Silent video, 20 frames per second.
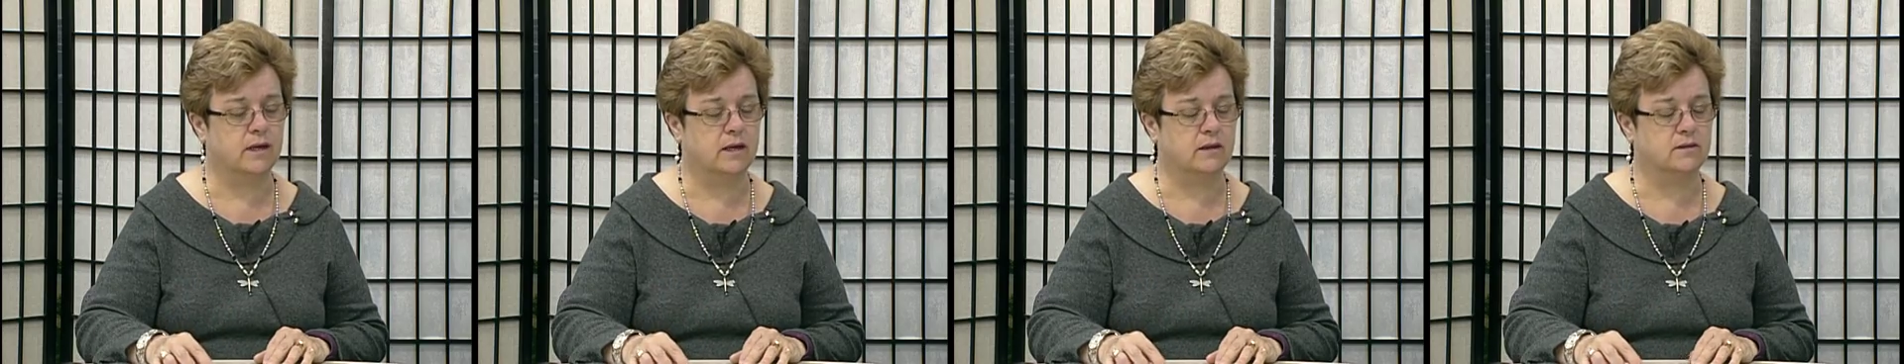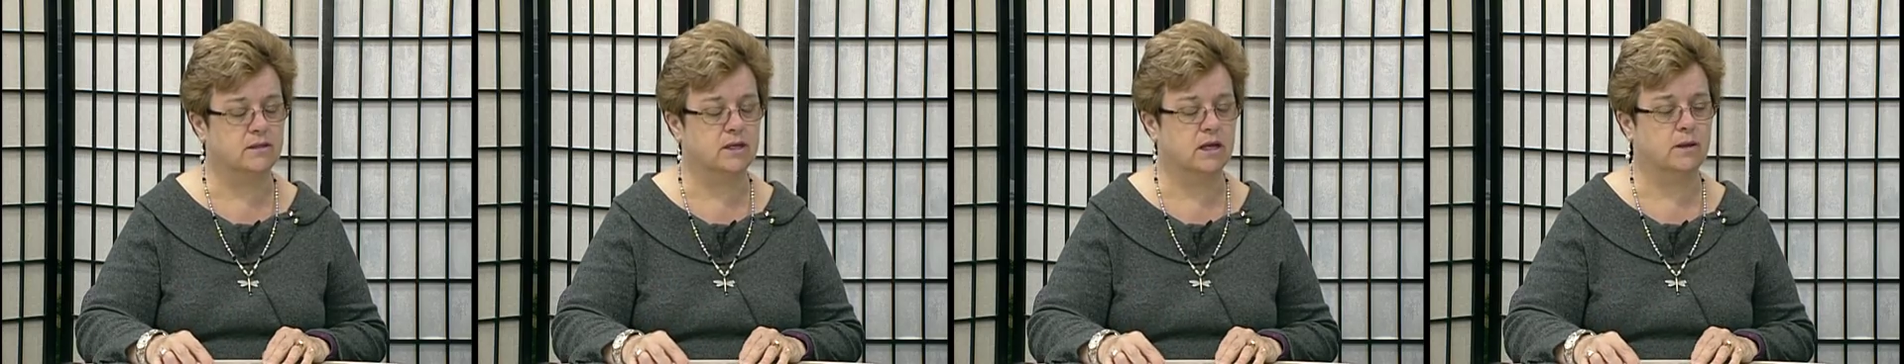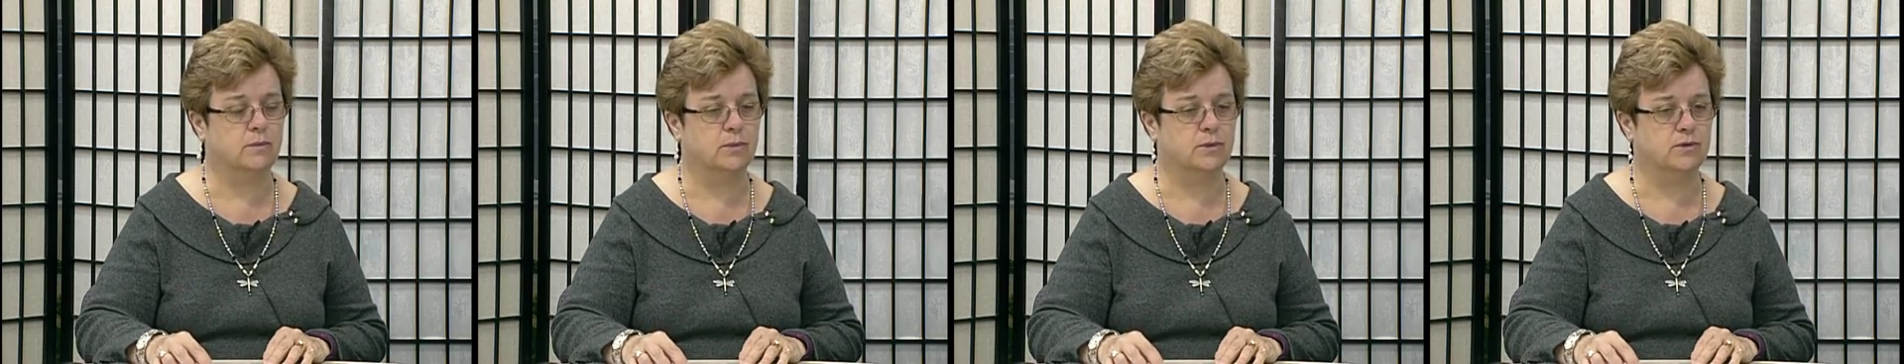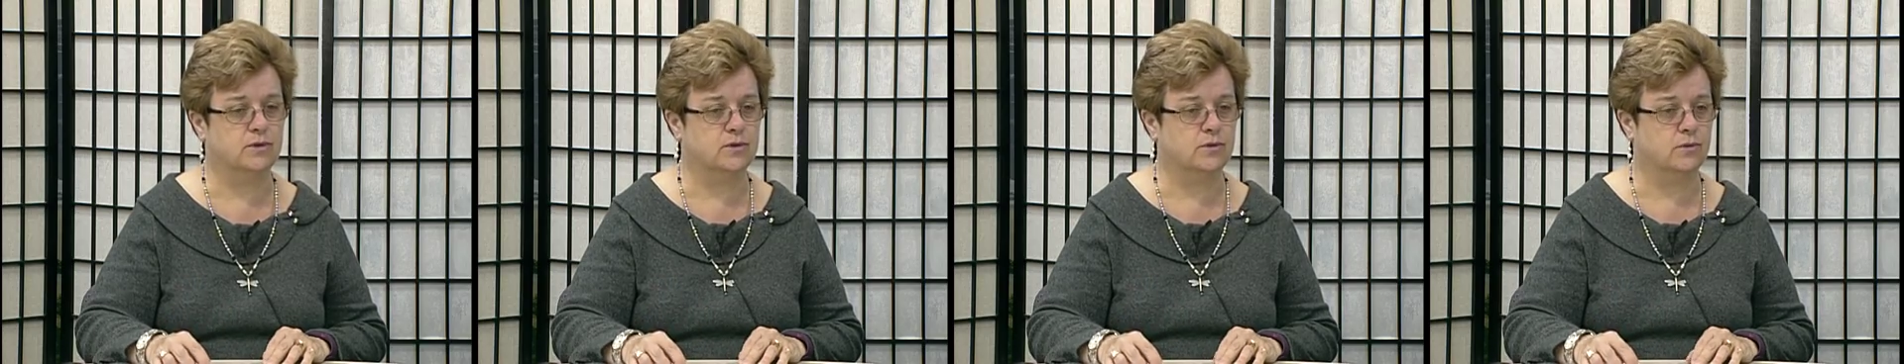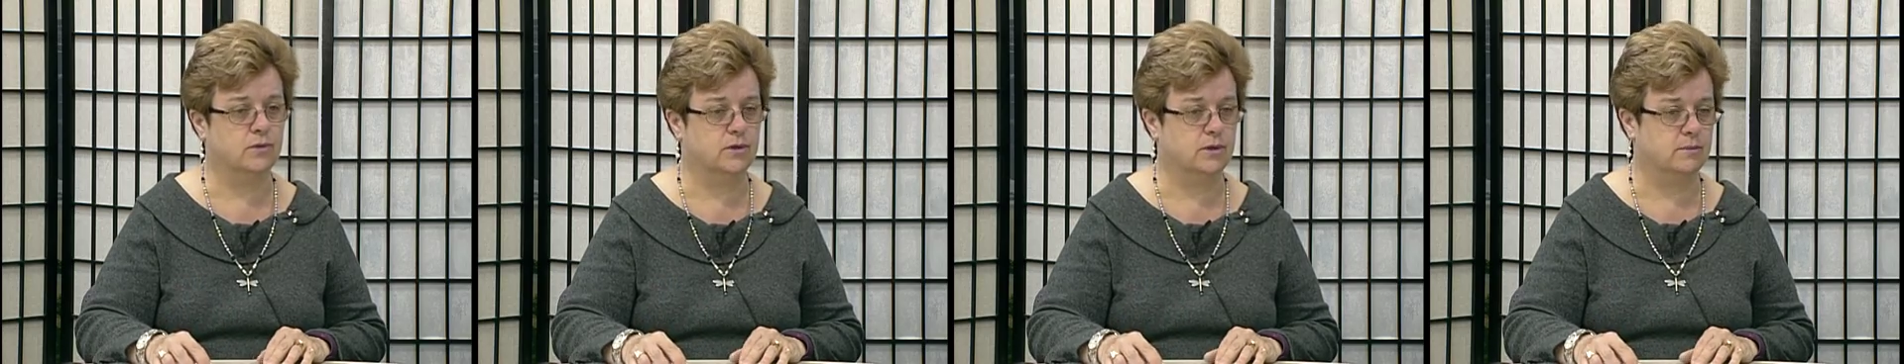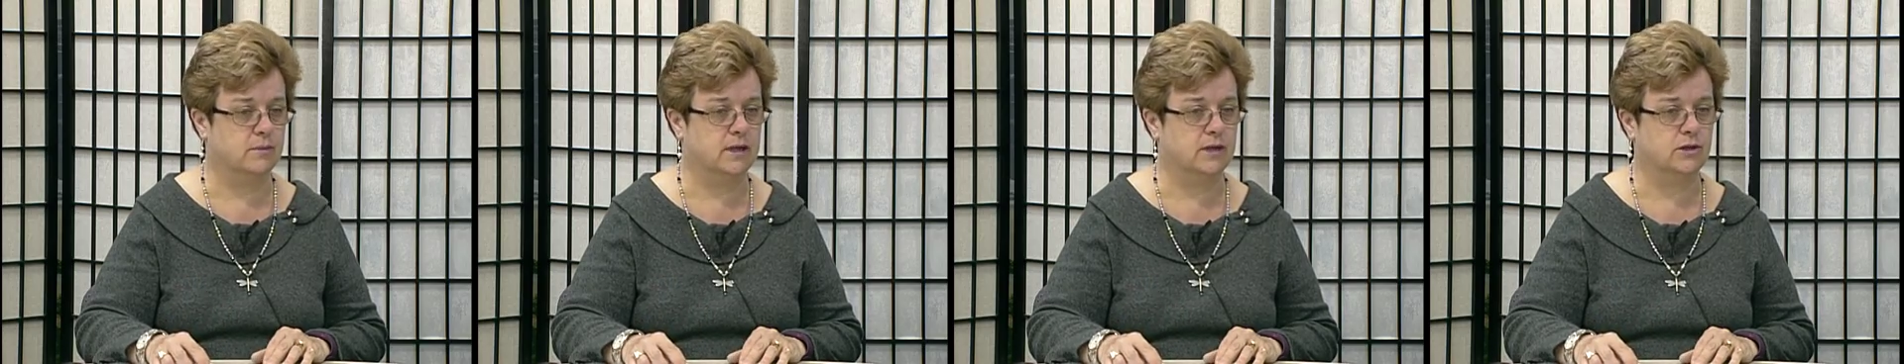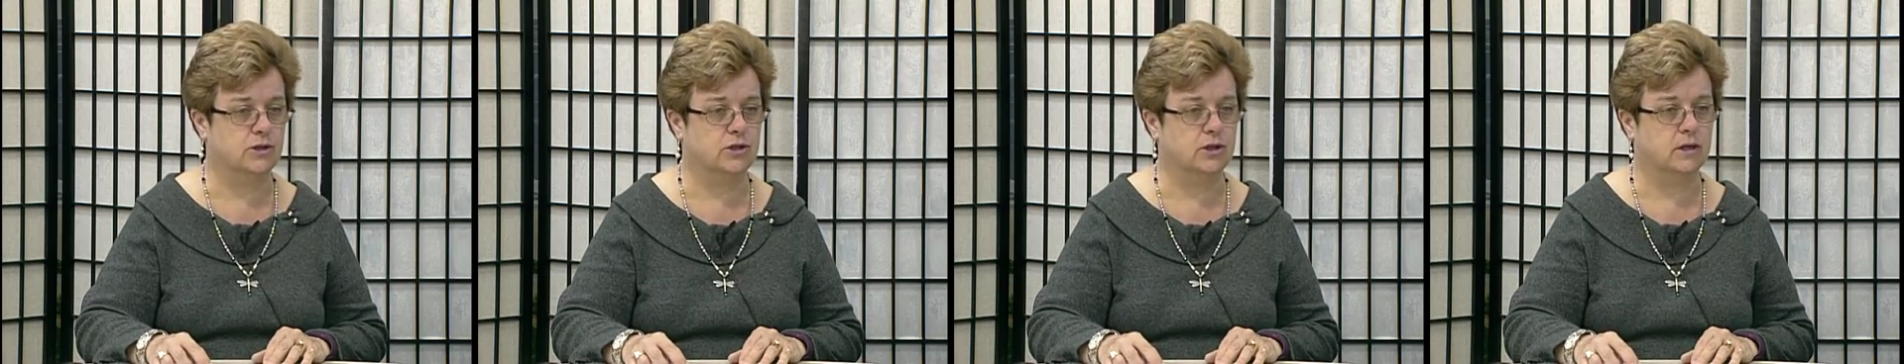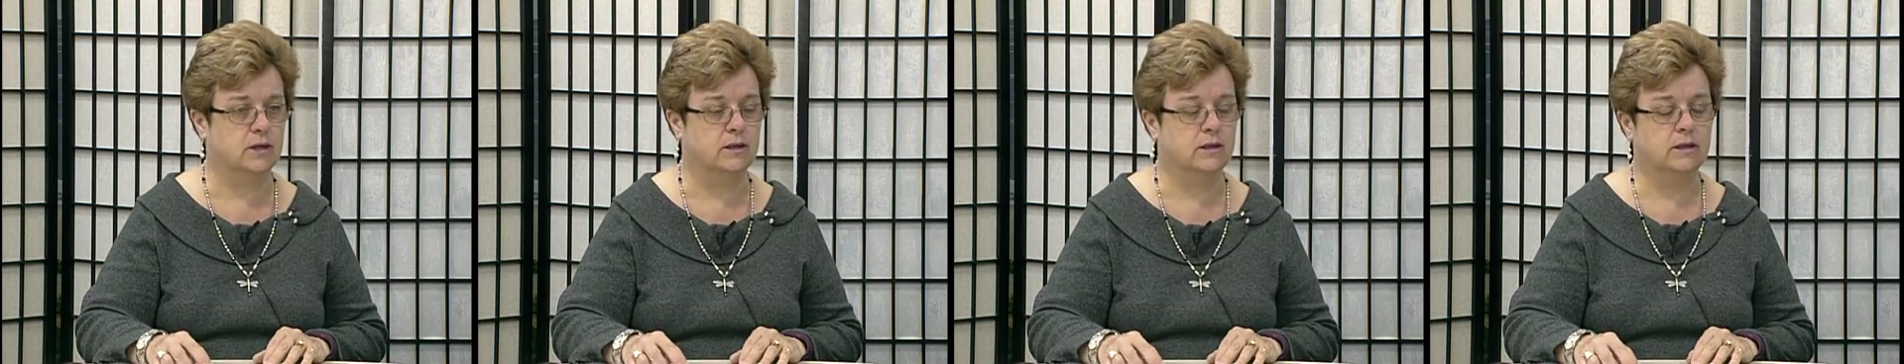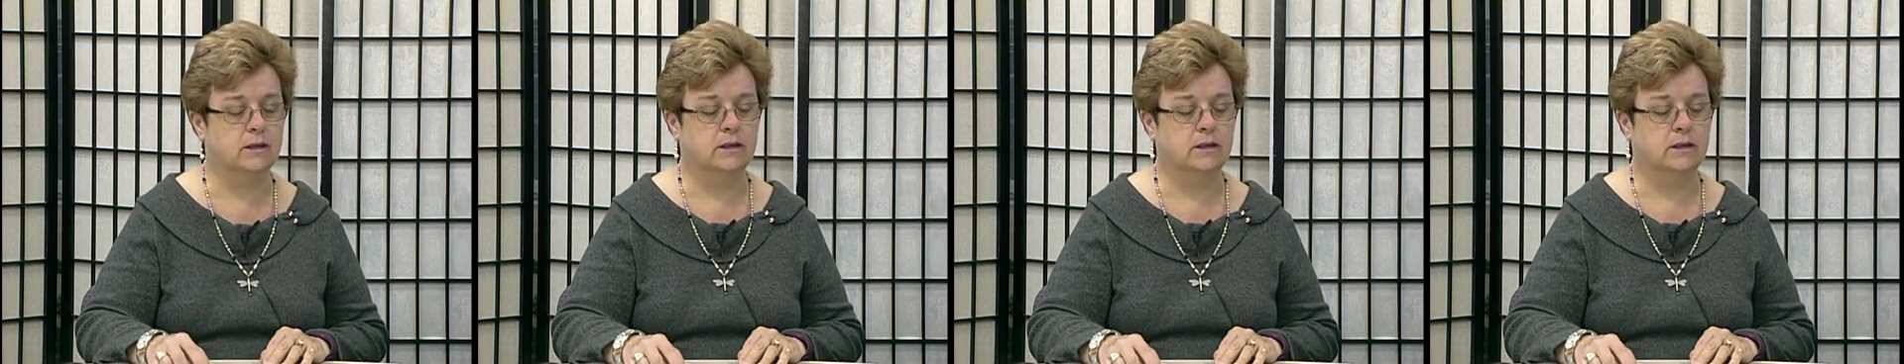Alzheimer's or dementia